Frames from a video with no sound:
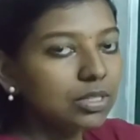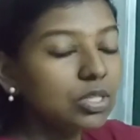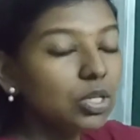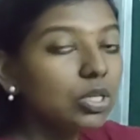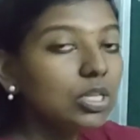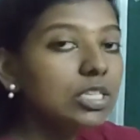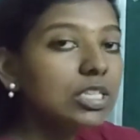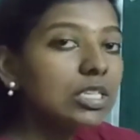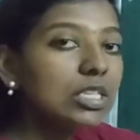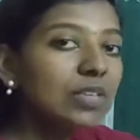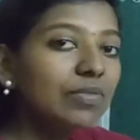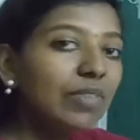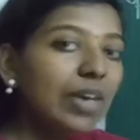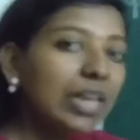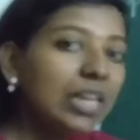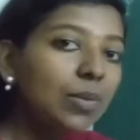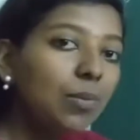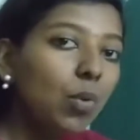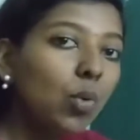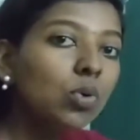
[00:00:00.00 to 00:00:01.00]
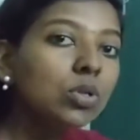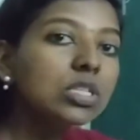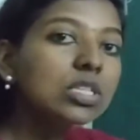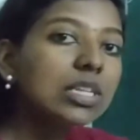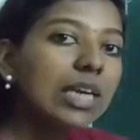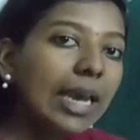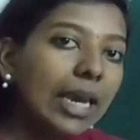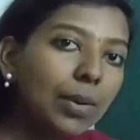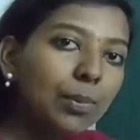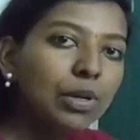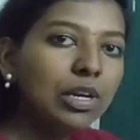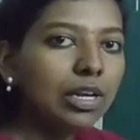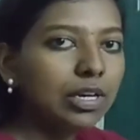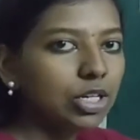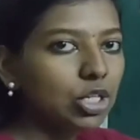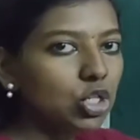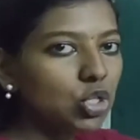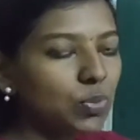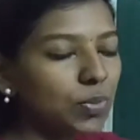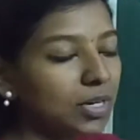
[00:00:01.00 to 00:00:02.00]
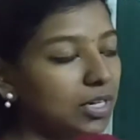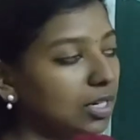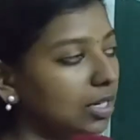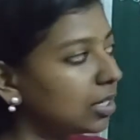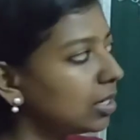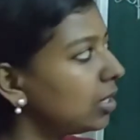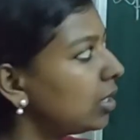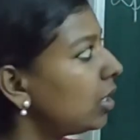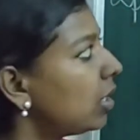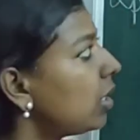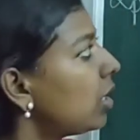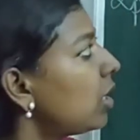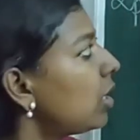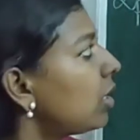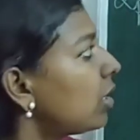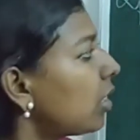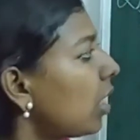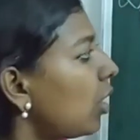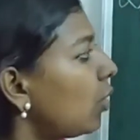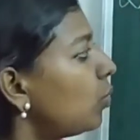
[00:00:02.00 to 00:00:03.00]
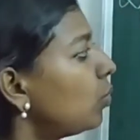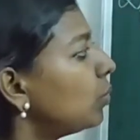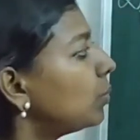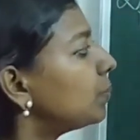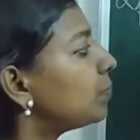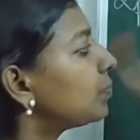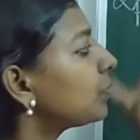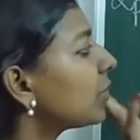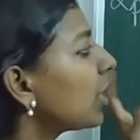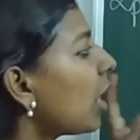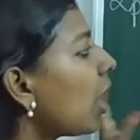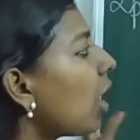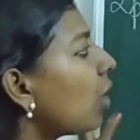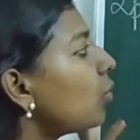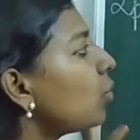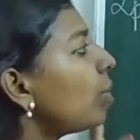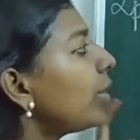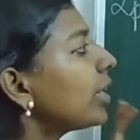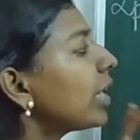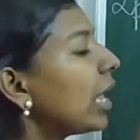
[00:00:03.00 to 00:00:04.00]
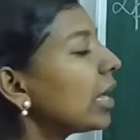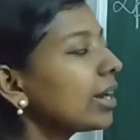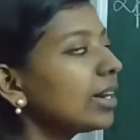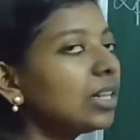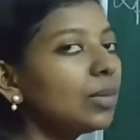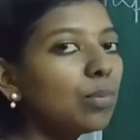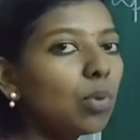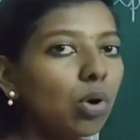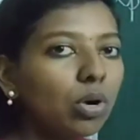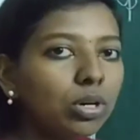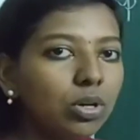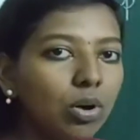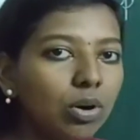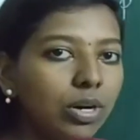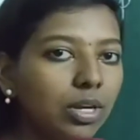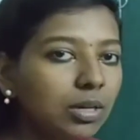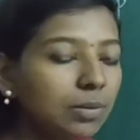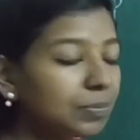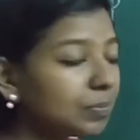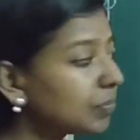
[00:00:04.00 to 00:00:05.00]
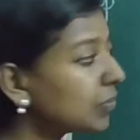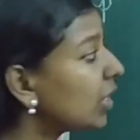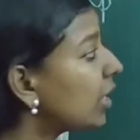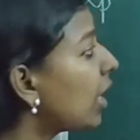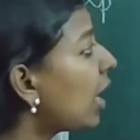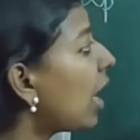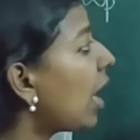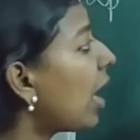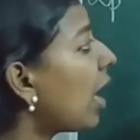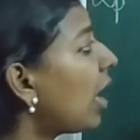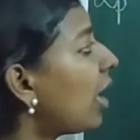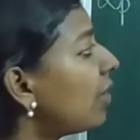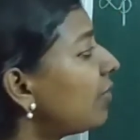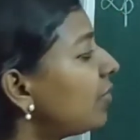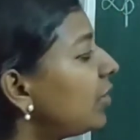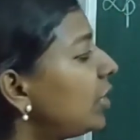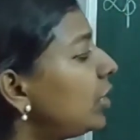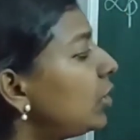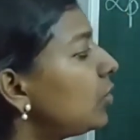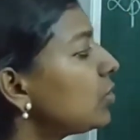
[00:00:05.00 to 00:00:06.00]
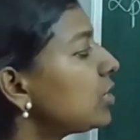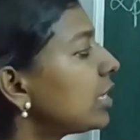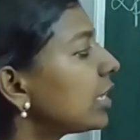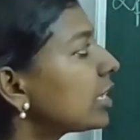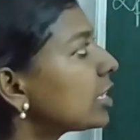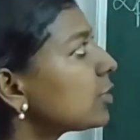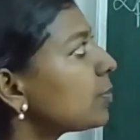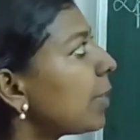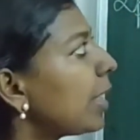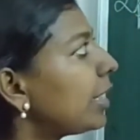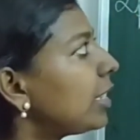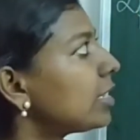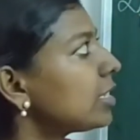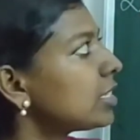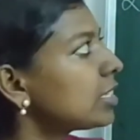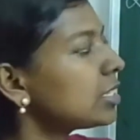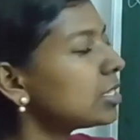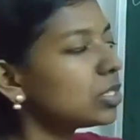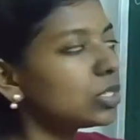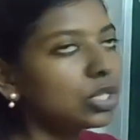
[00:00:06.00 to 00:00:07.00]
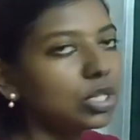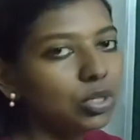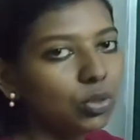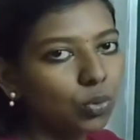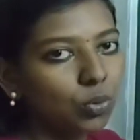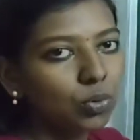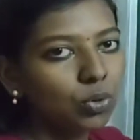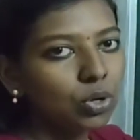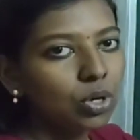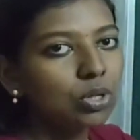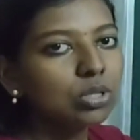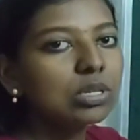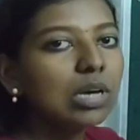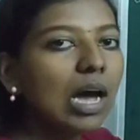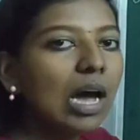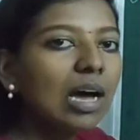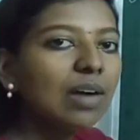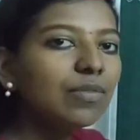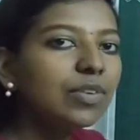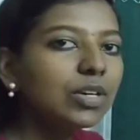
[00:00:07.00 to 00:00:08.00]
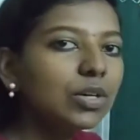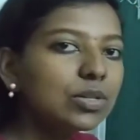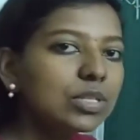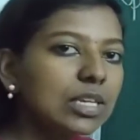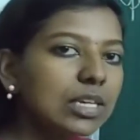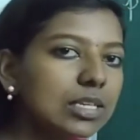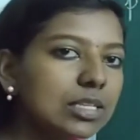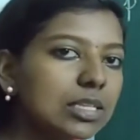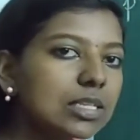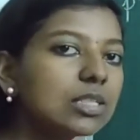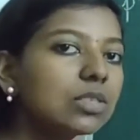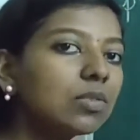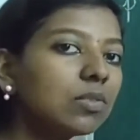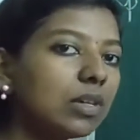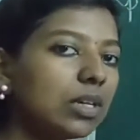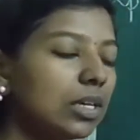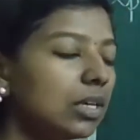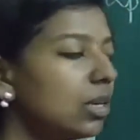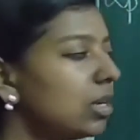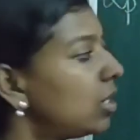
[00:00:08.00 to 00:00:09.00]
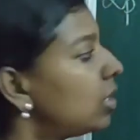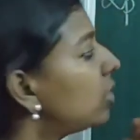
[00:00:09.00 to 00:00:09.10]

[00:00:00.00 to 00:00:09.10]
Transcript: So this is the very most stable arrangement. Now, how do I calculate the bond order? Half into 6 minus 0. So half into 6 is 3.